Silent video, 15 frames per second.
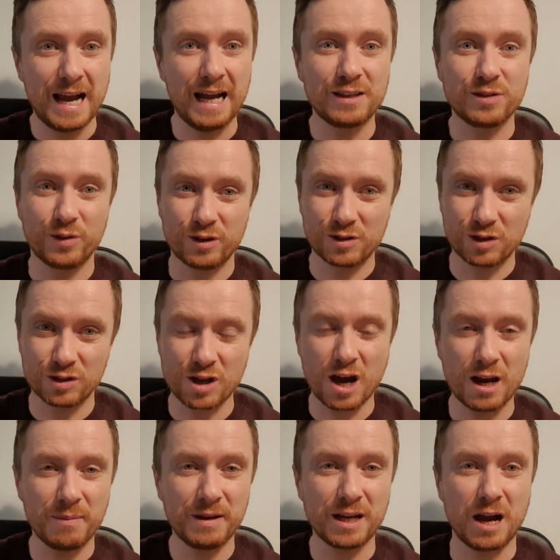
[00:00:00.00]
And so there's
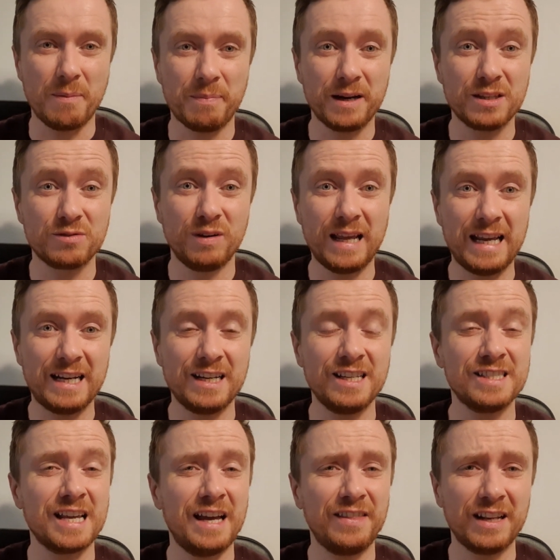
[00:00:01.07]
autonomy, competence,
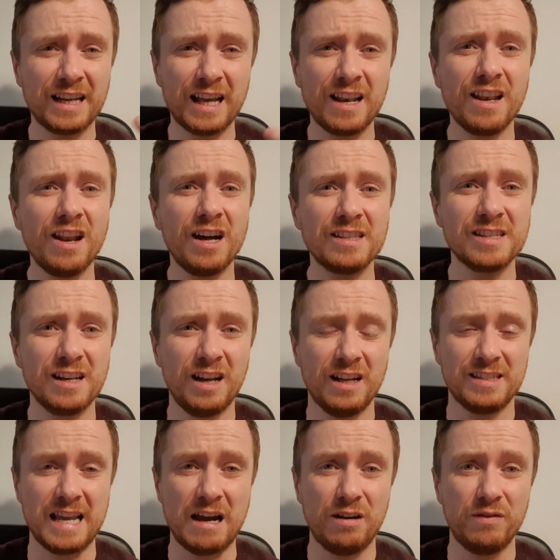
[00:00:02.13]
relatedness, and they'll get lots and
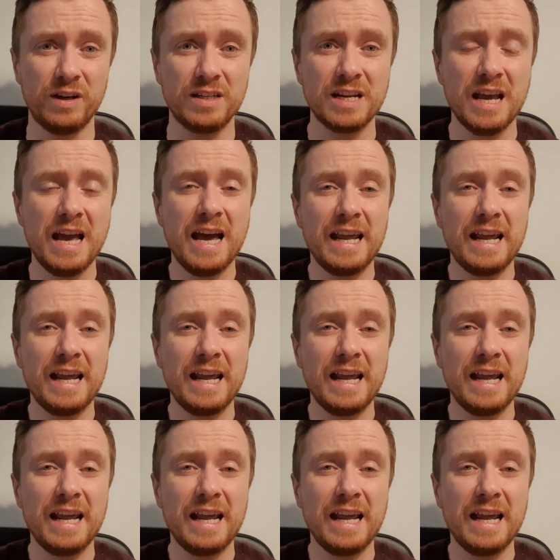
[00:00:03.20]
lots out of it.